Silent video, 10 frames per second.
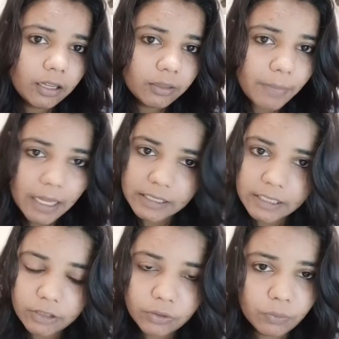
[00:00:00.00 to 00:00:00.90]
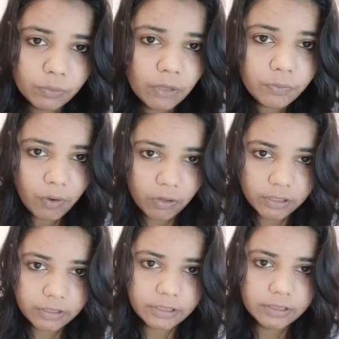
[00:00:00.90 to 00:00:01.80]
passing through a
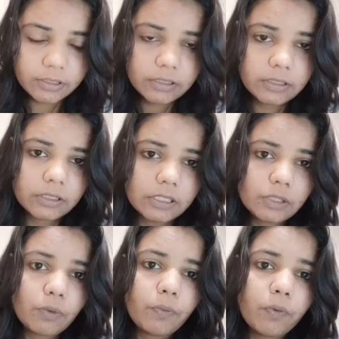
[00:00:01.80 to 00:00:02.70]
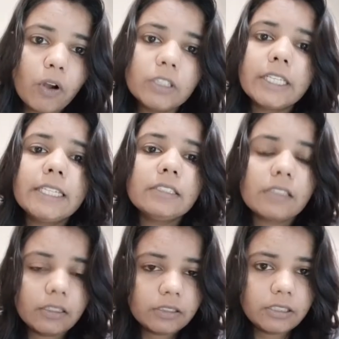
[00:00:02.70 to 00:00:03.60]
fault. Okay, so faulted
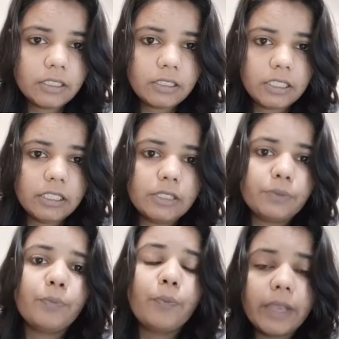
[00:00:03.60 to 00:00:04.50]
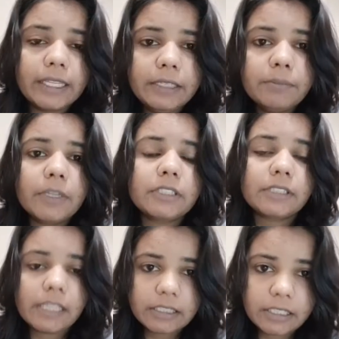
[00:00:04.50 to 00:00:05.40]
structure is very much
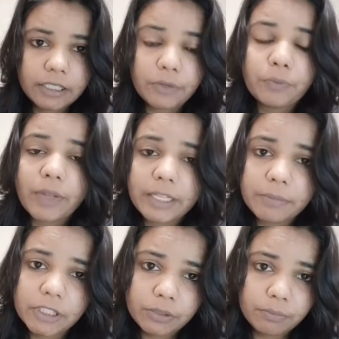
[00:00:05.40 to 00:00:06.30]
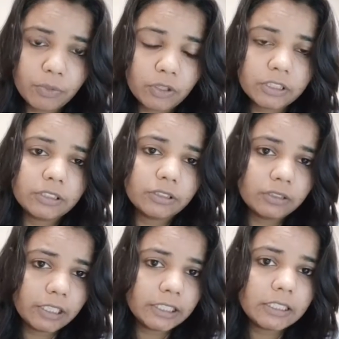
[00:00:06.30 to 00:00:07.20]
sensitive, very much important
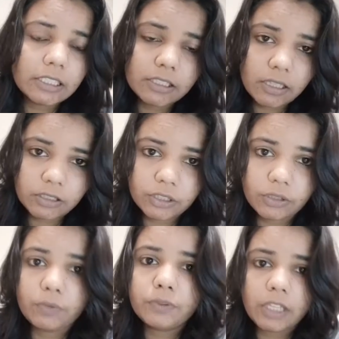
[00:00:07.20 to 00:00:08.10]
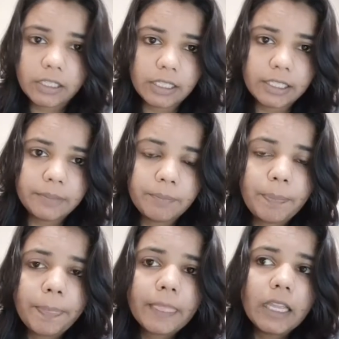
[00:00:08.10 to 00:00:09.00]
during the construction of tunneling.
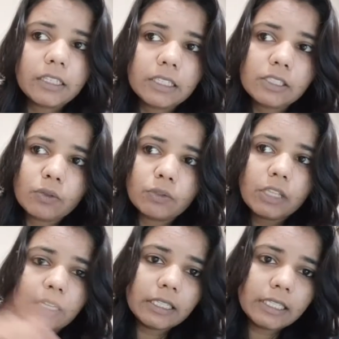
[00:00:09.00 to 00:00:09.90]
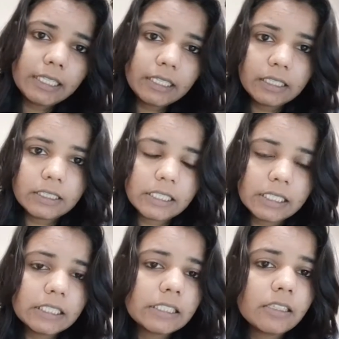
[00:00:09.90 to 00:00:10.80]
Okay, so tunneling
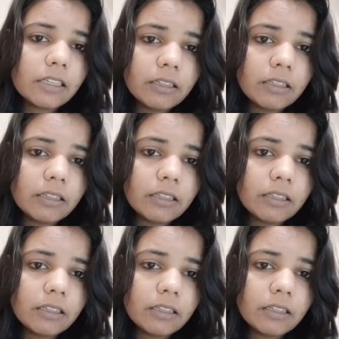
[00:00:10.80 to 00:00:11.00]
is